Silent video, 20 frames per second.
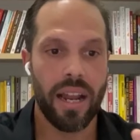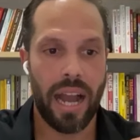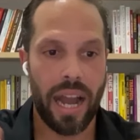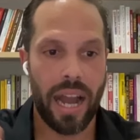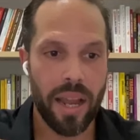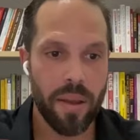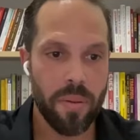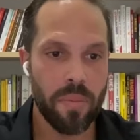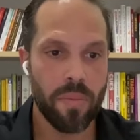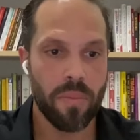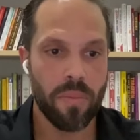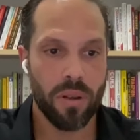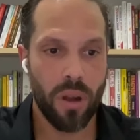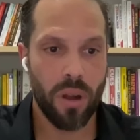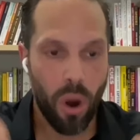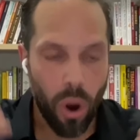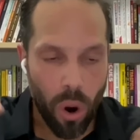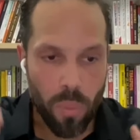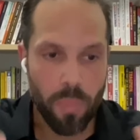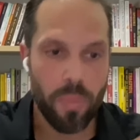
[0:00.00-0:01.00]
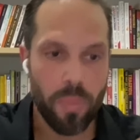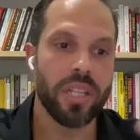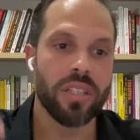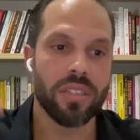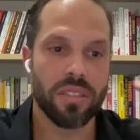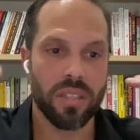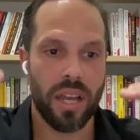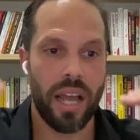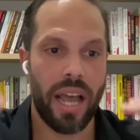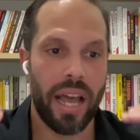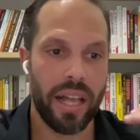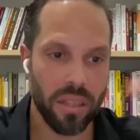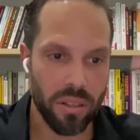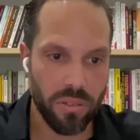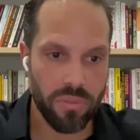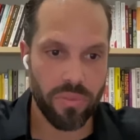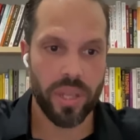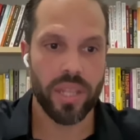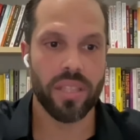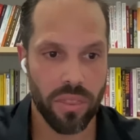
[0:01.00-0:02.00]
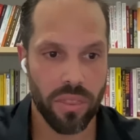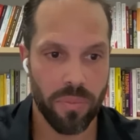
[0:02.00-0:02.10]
I'm hoping to elevate